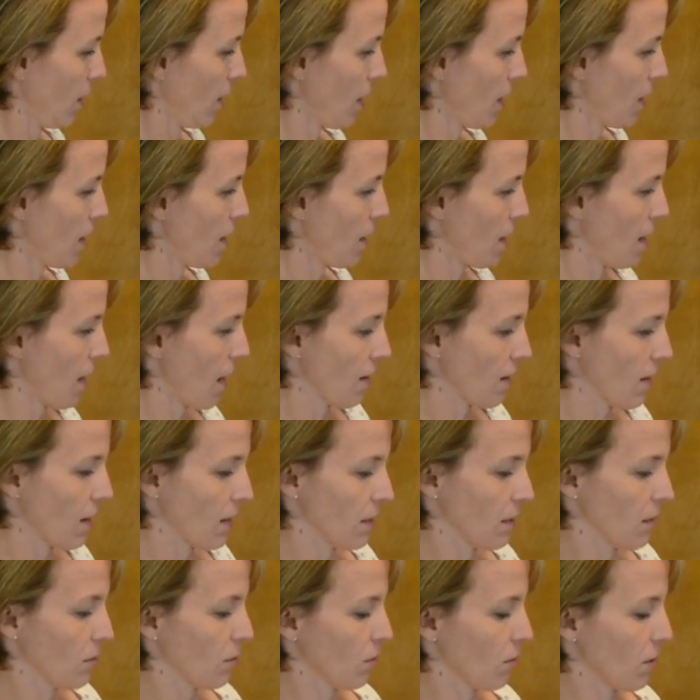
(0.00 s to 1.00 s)
I
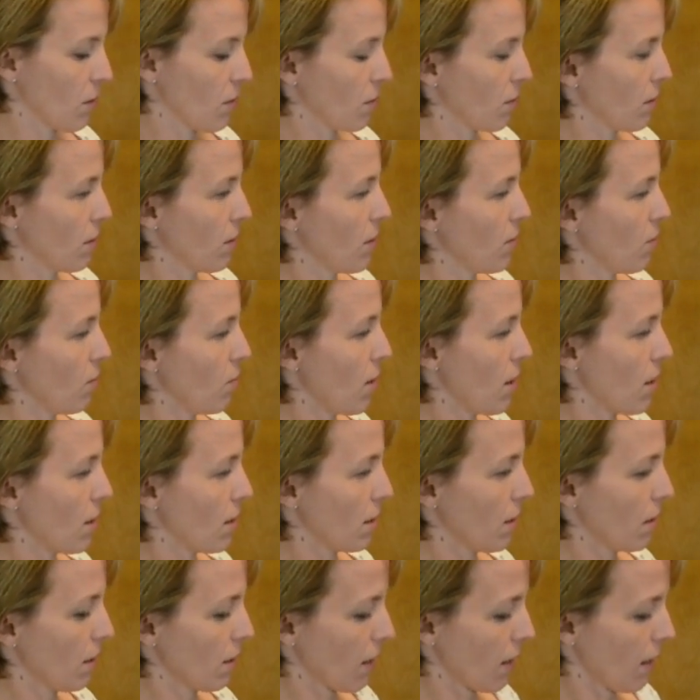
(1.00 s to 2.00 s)
got some coconut
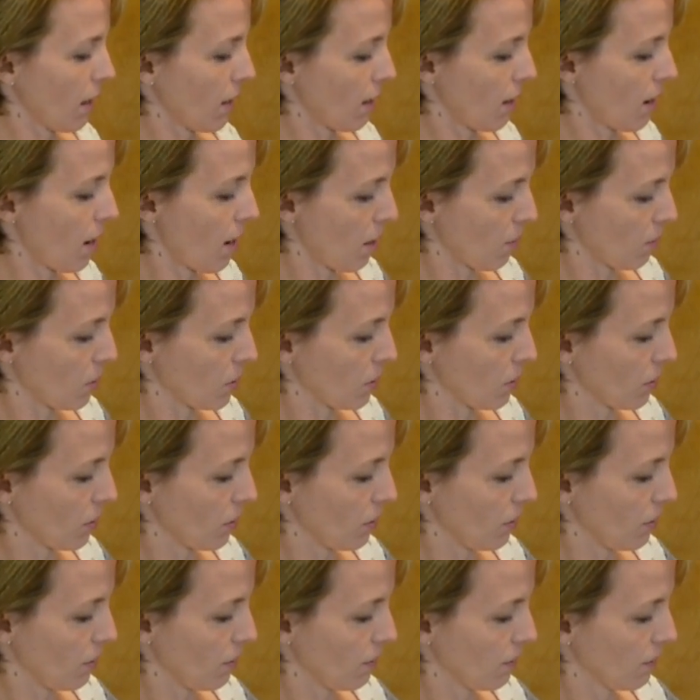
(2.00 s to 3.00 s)
water, kind of
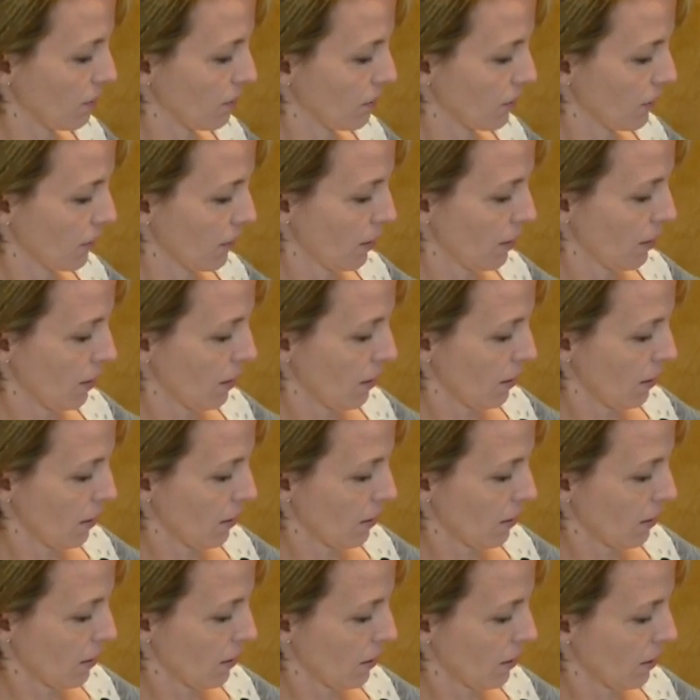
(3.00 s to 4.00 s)
optional,
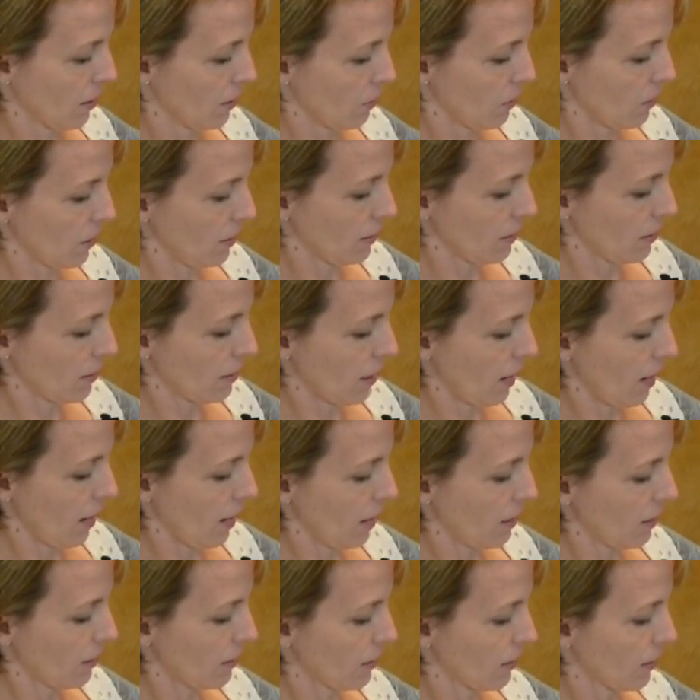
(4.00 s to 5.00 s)
but it's
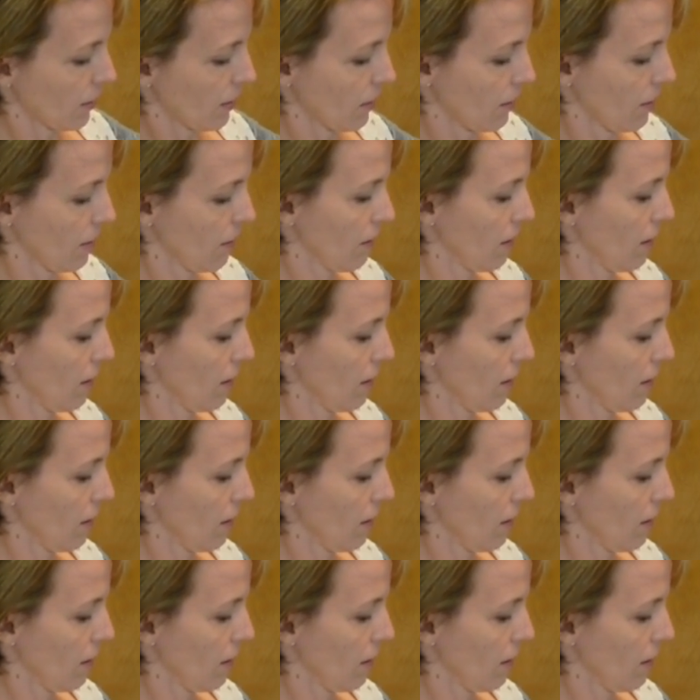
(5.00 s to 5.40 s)
nice.